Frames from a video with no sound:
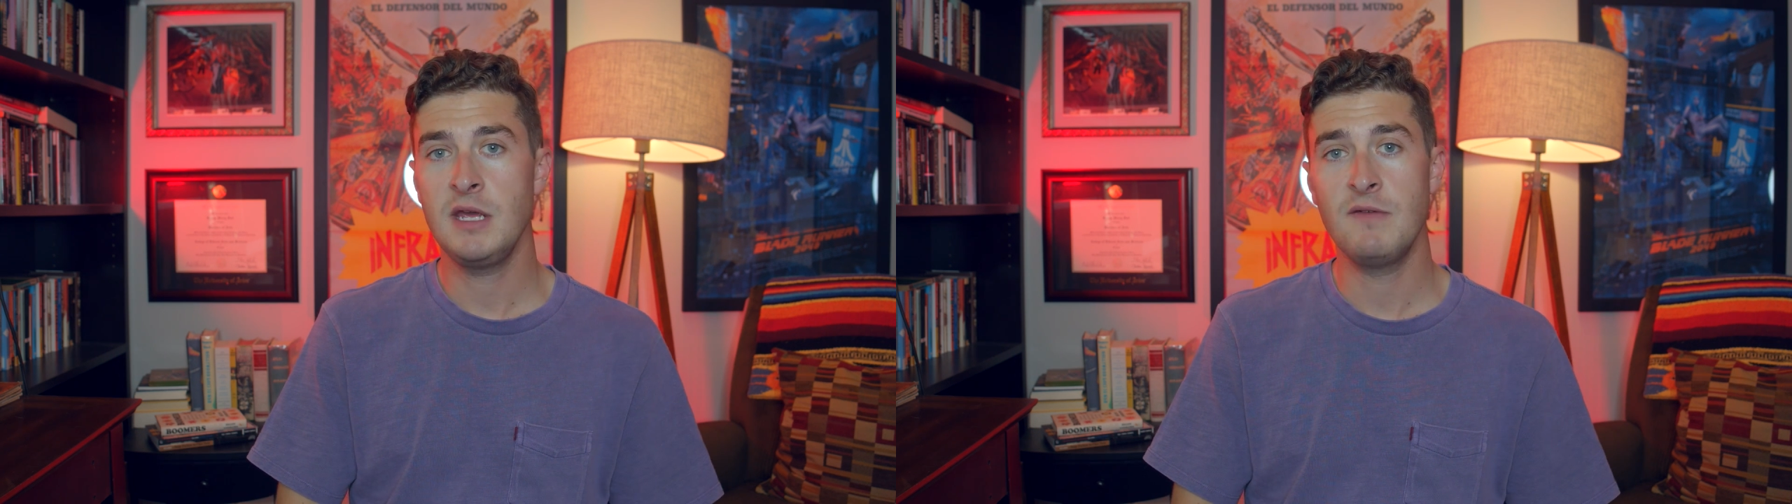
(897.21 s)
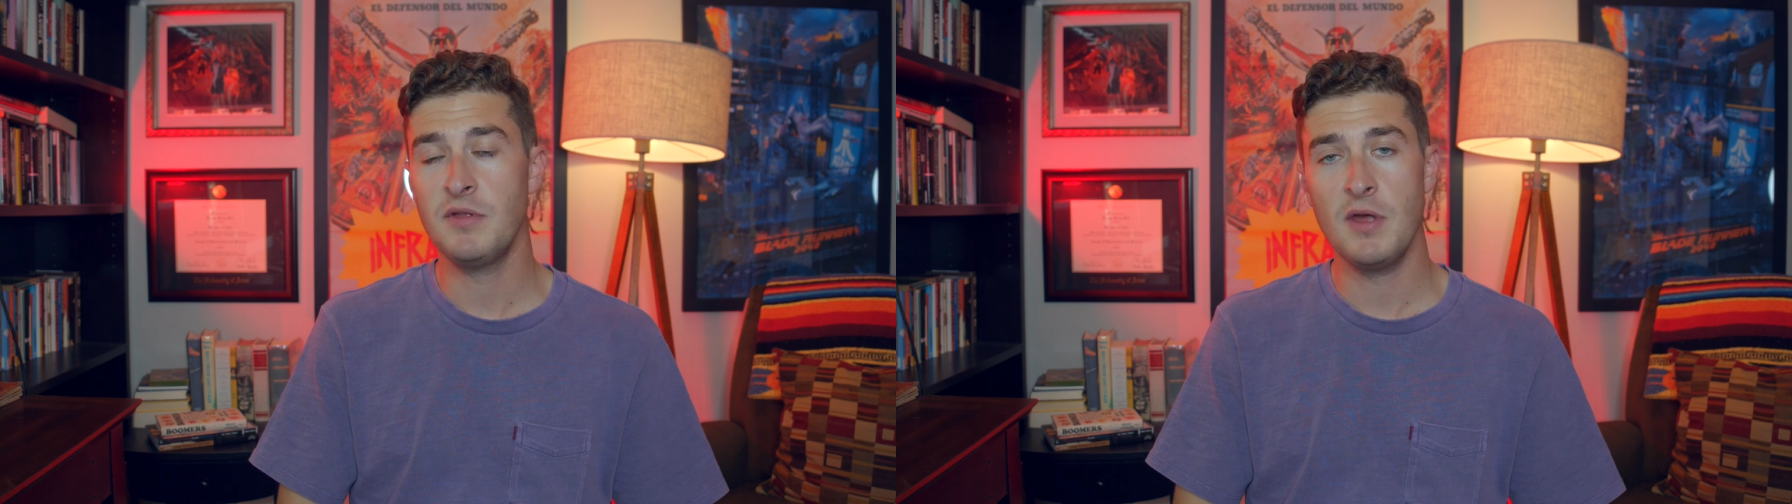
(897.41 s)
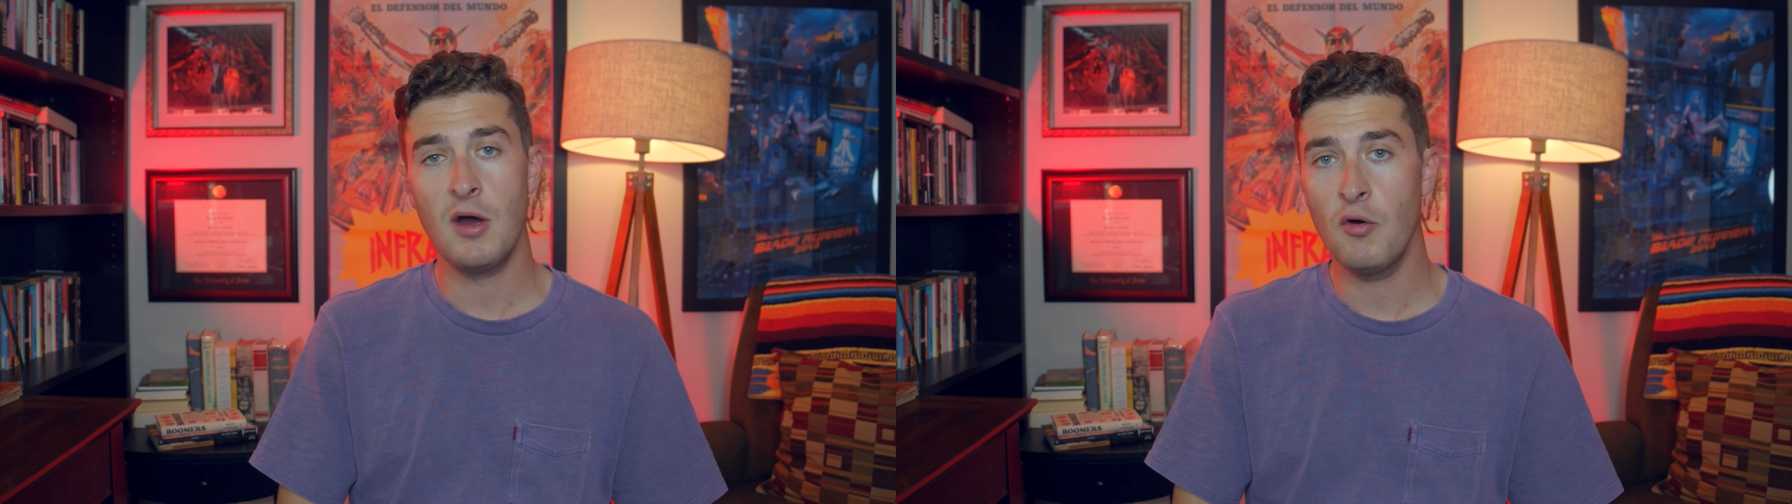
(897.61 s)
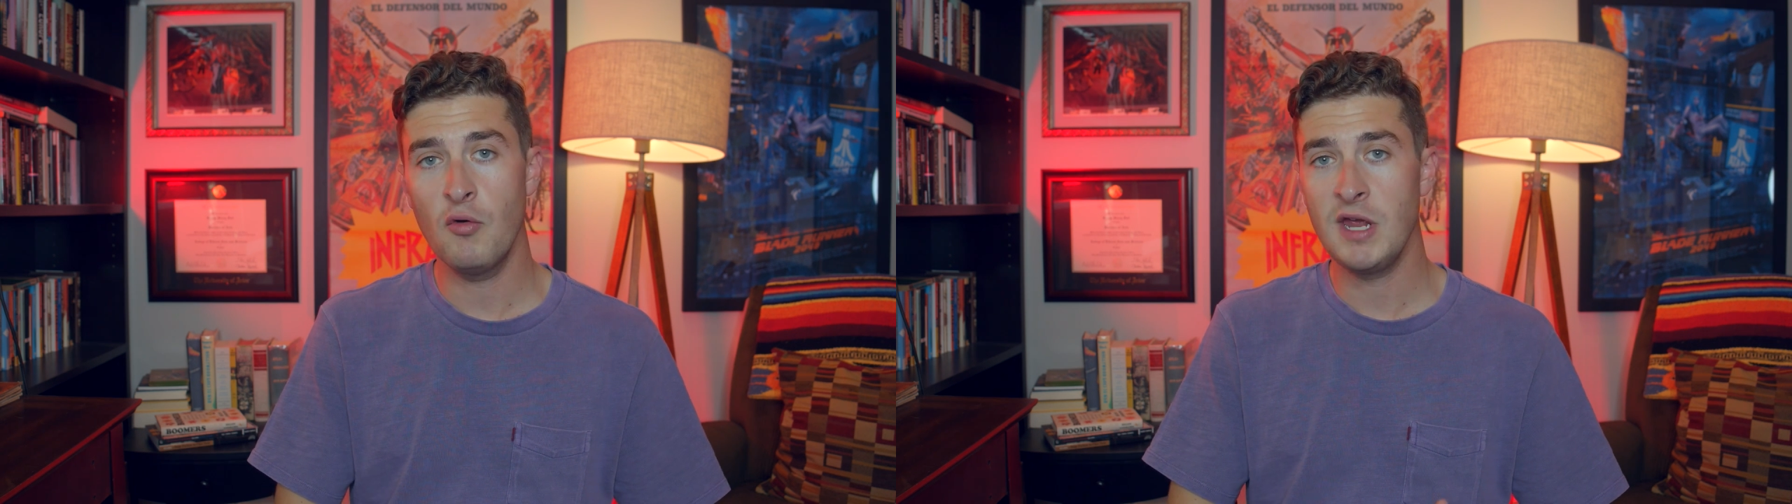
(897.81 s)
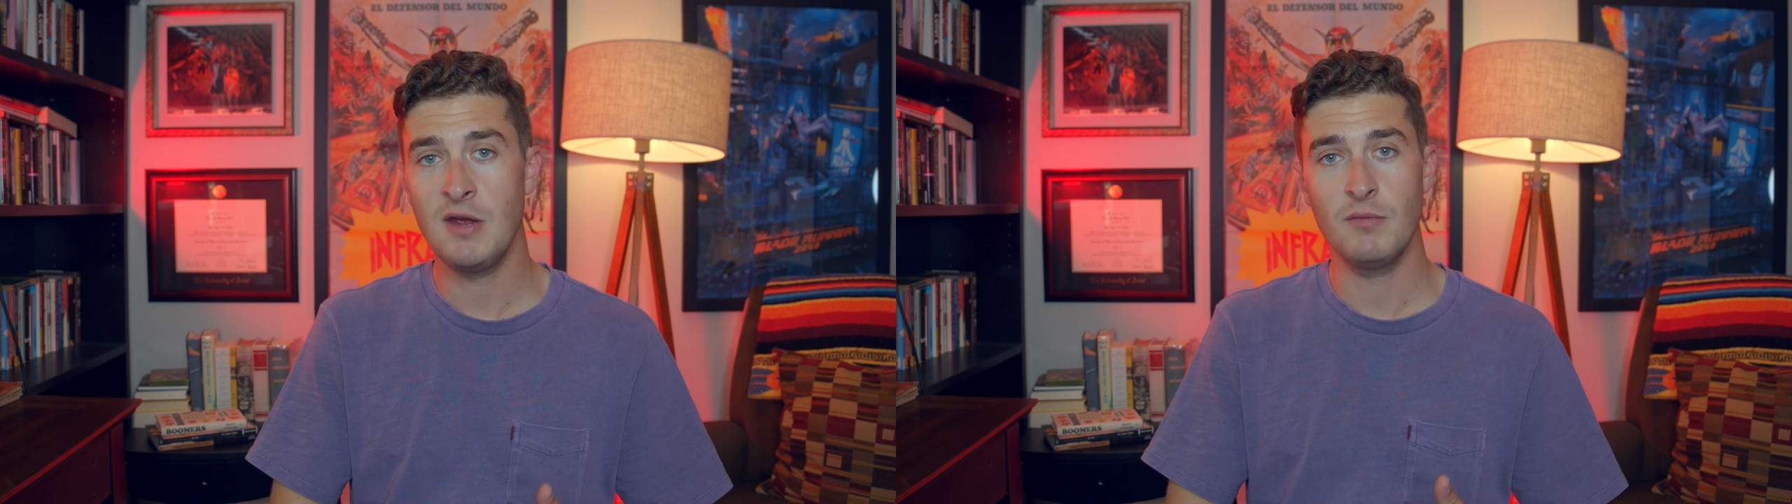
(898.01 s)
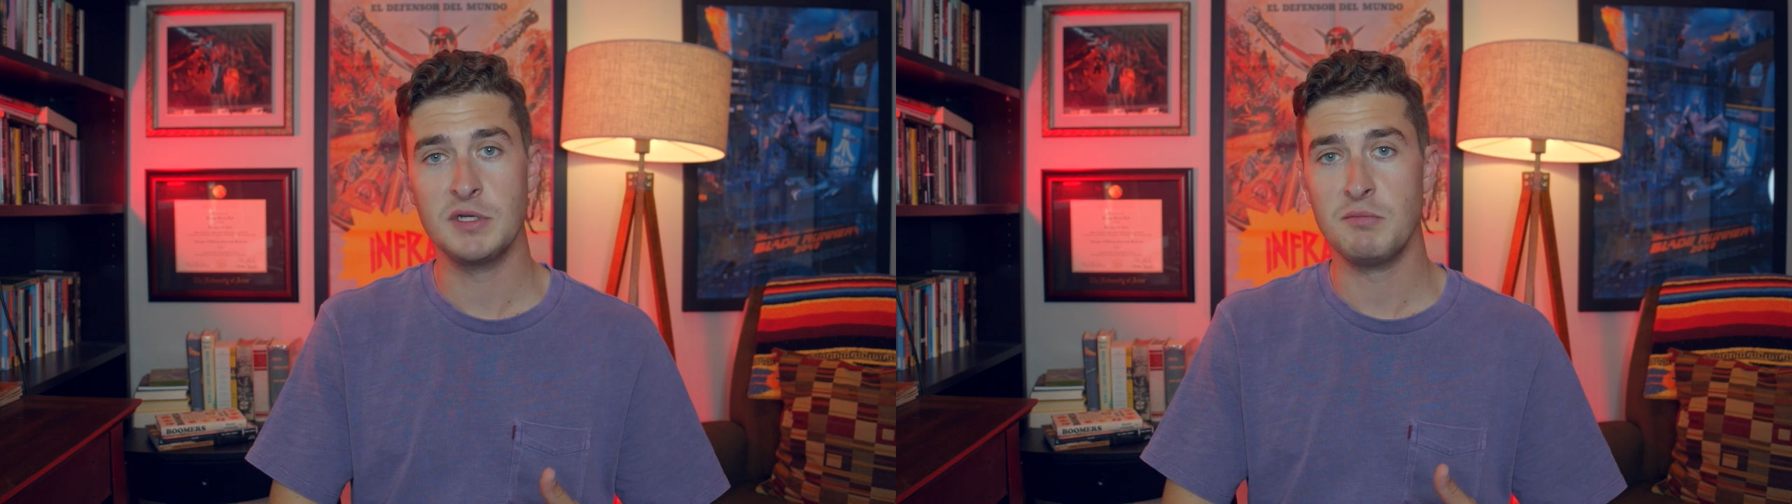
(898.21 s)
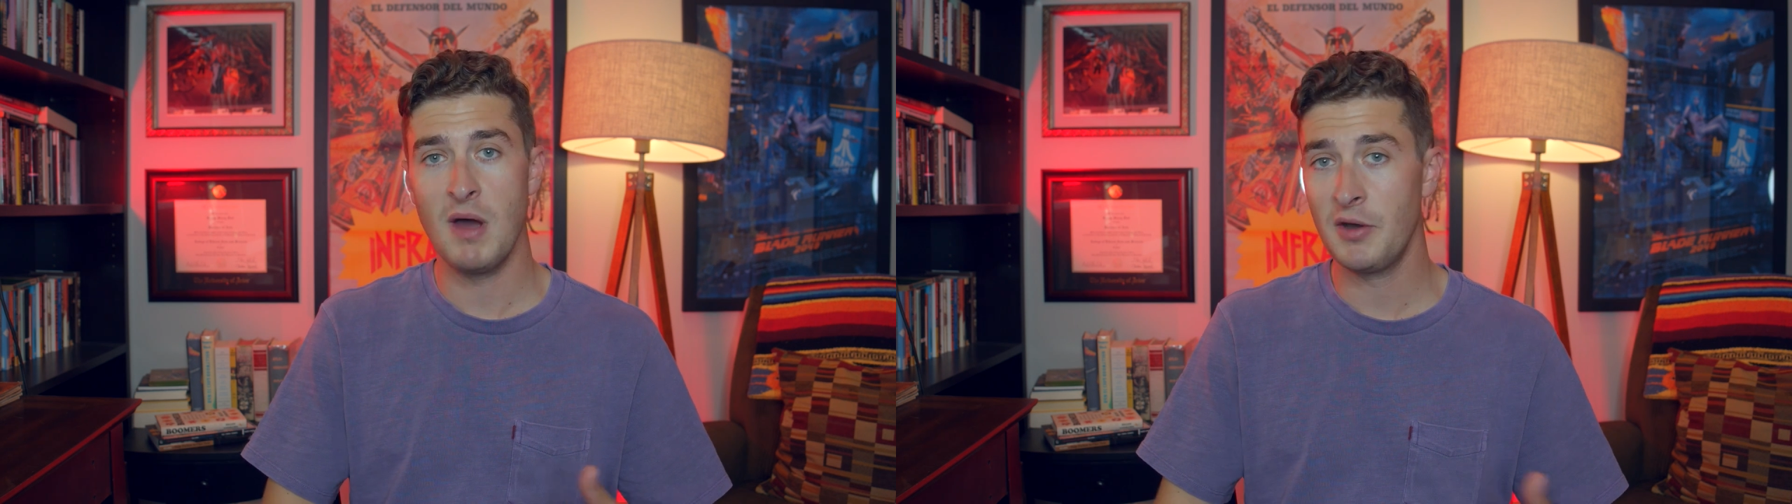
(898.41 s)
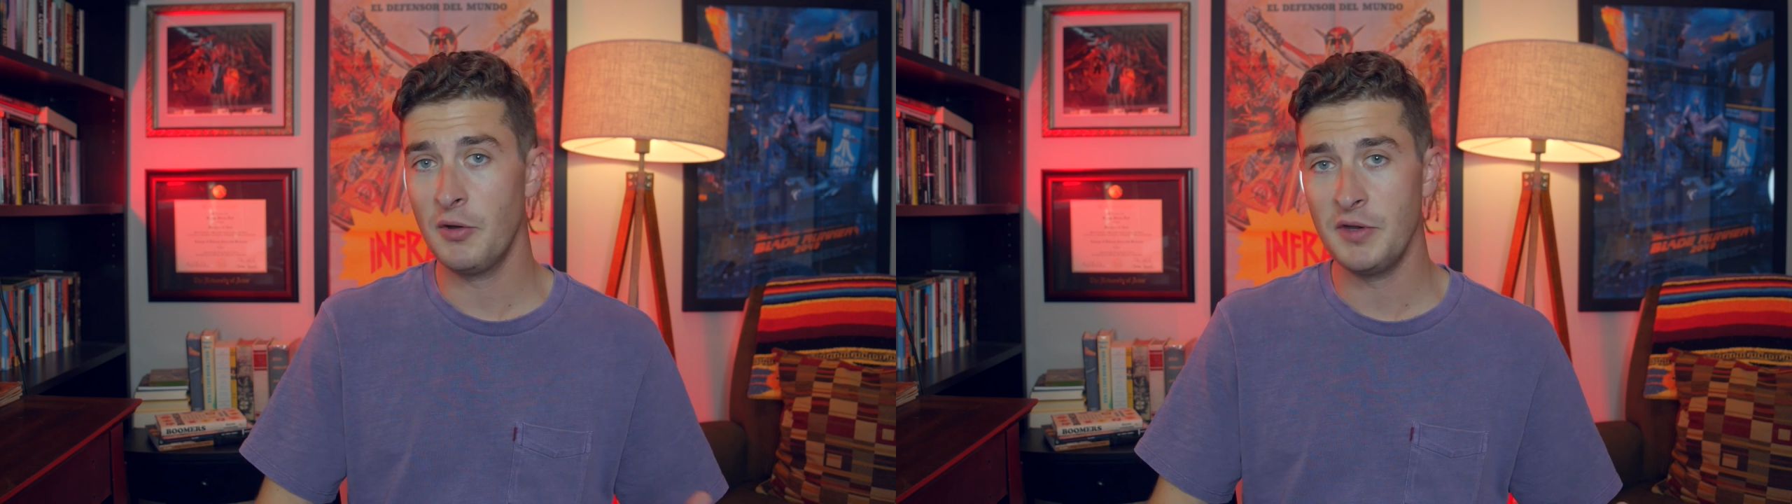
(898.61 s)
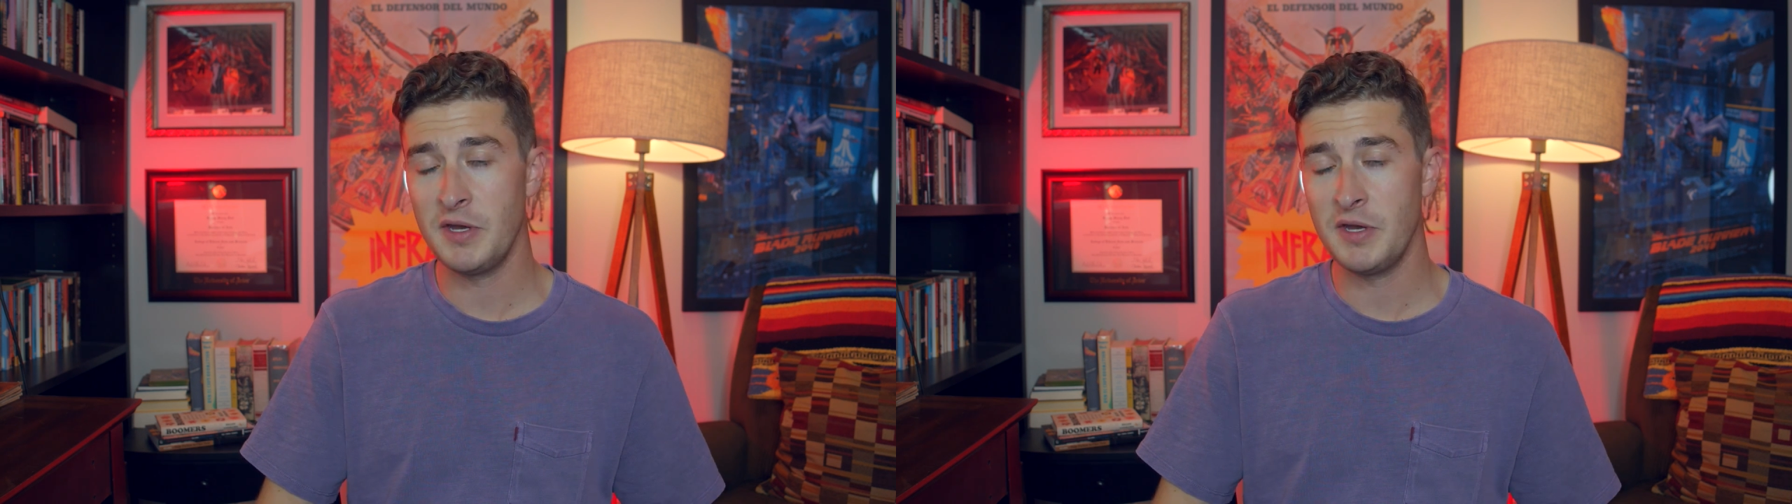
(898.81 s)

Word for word: even though it was muddled